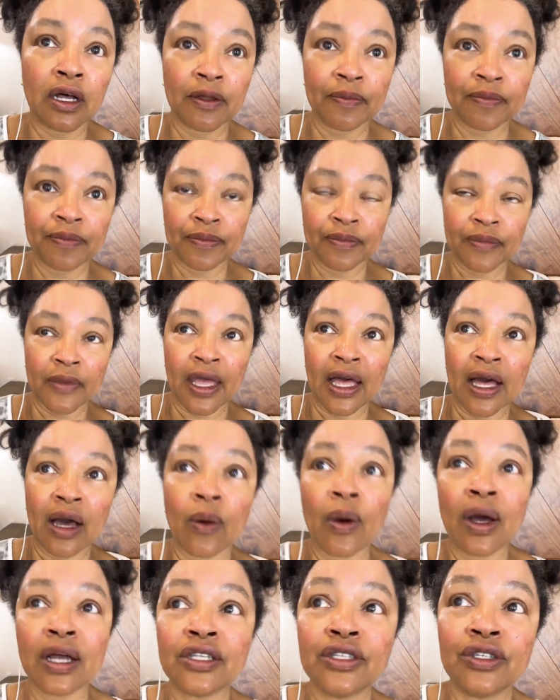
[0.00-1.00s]

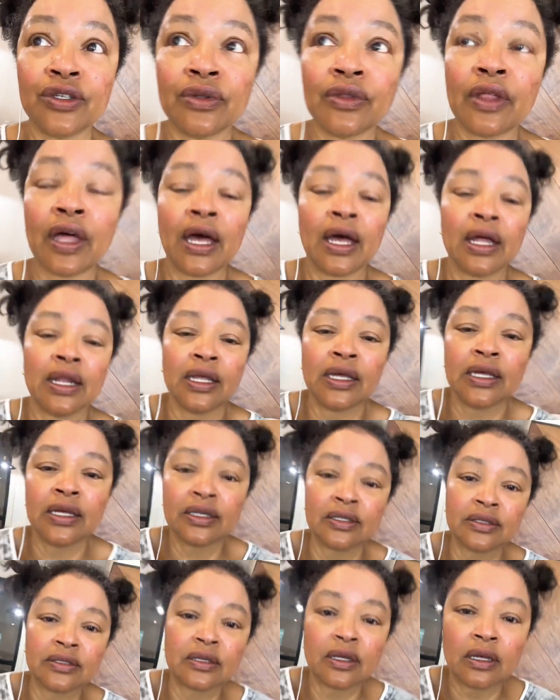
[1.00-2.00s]
How I do
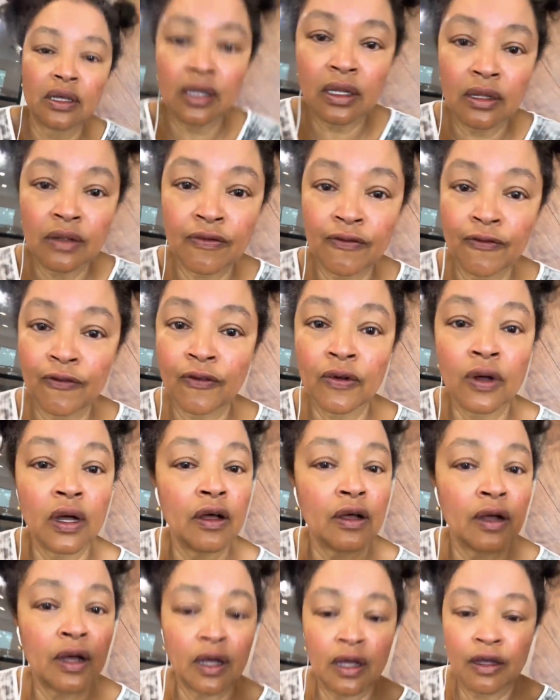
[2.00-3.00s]
that is,
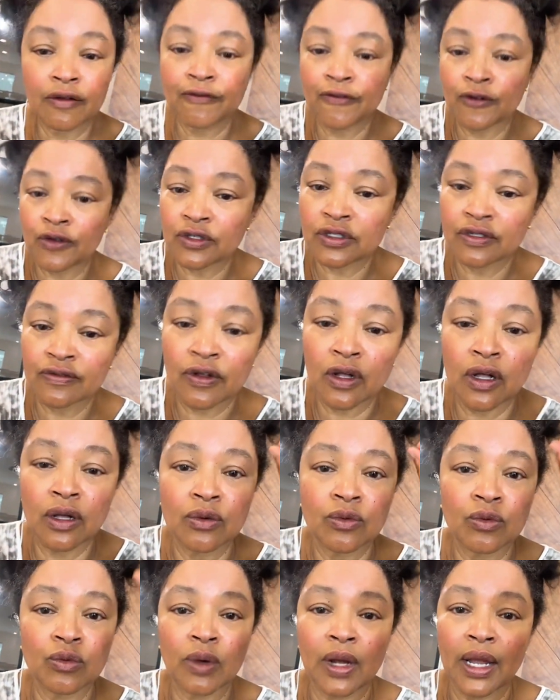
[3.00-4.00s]
first
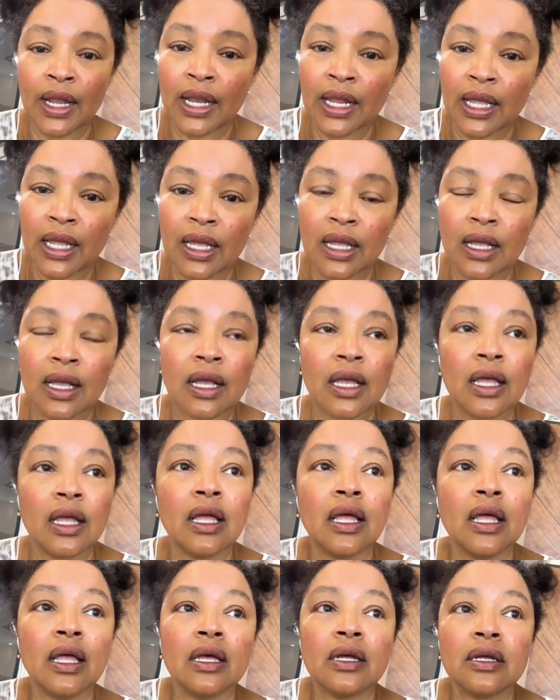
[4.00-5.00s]
of all,
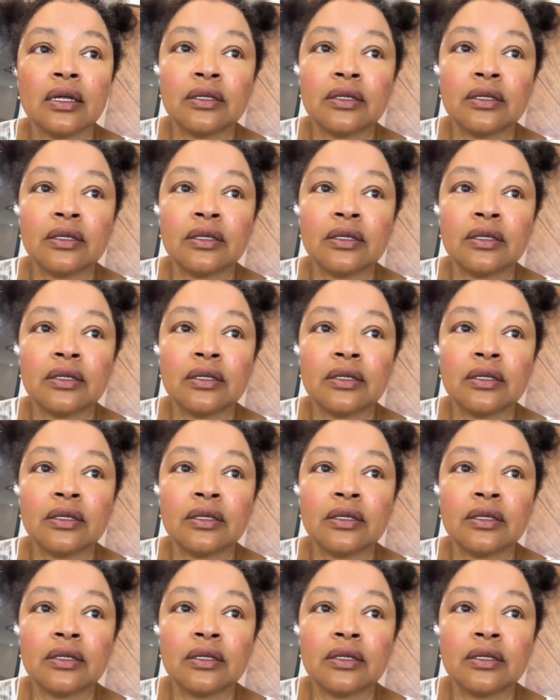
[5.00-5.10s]
writing.